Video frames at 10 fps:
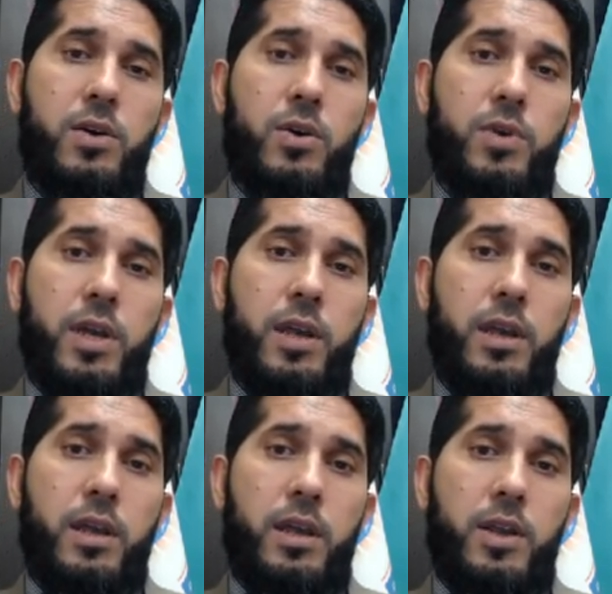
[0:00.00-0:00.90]

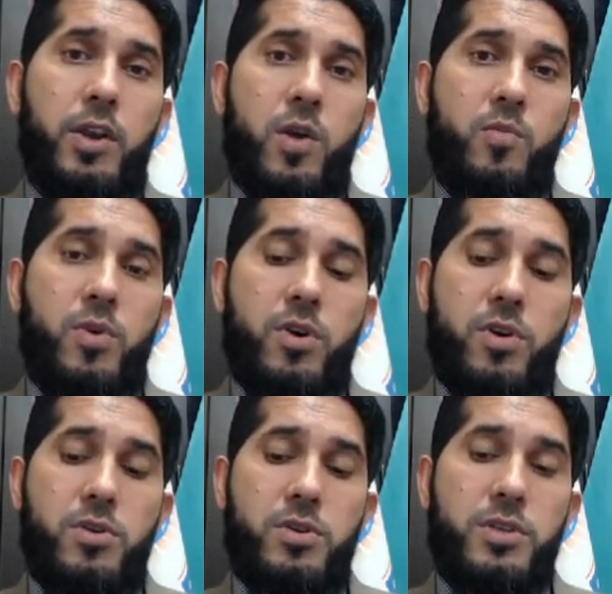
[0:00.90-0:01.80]
Okay,
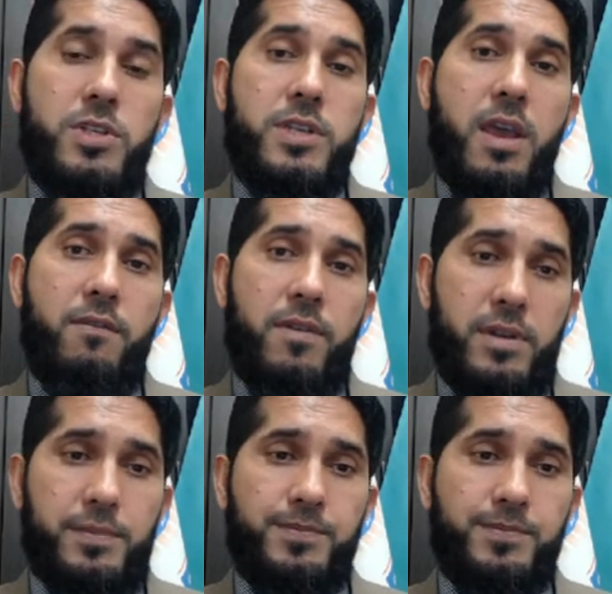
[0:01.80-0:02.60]
number seven,